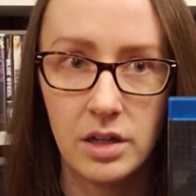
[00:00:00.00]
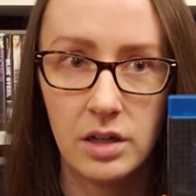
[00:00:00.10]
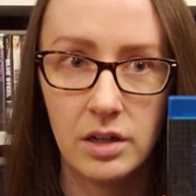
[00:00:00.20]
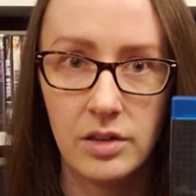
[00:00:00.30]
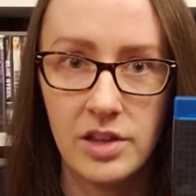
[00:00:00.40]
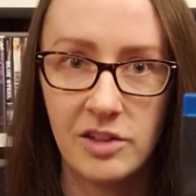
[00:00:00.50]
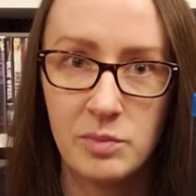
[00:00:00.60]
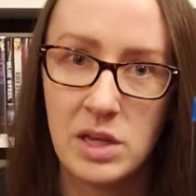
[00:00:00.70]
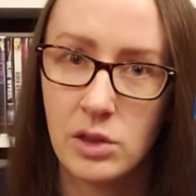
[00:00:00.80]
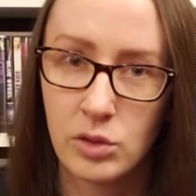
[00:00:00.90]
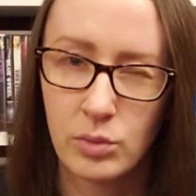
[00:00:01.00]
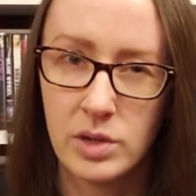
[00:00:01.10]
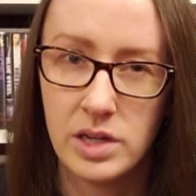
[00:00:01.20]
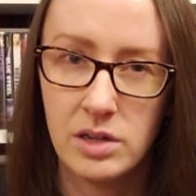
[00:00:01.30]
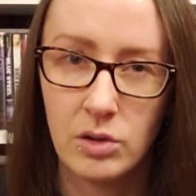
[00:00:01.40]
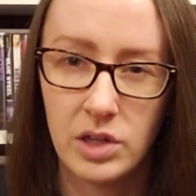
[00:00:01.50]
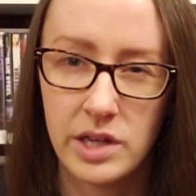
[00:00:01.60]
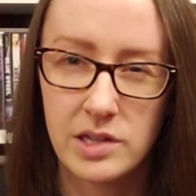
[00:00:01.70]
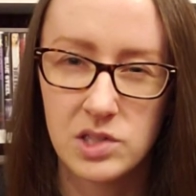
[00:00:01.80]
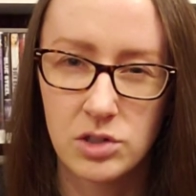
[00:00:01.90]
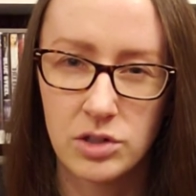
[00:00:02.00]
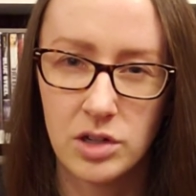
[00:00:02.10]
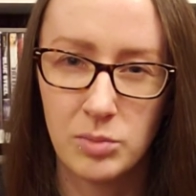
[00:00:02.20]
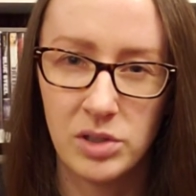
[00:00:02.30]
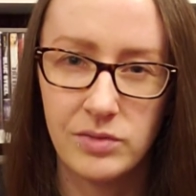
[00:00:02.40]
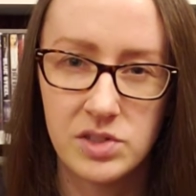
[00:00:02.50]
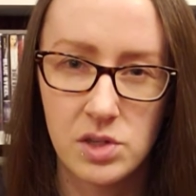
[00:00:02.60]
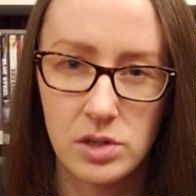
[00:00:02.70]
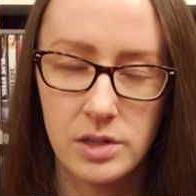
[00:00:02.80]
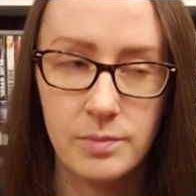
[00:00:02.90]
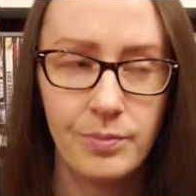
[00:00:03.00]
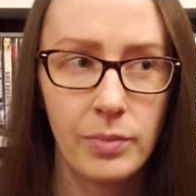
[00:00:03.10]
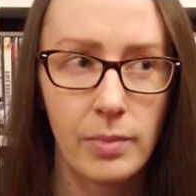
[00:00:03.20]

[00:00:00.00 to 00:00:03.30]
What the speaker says: the FP3 on Kickstarter, I believe it's on,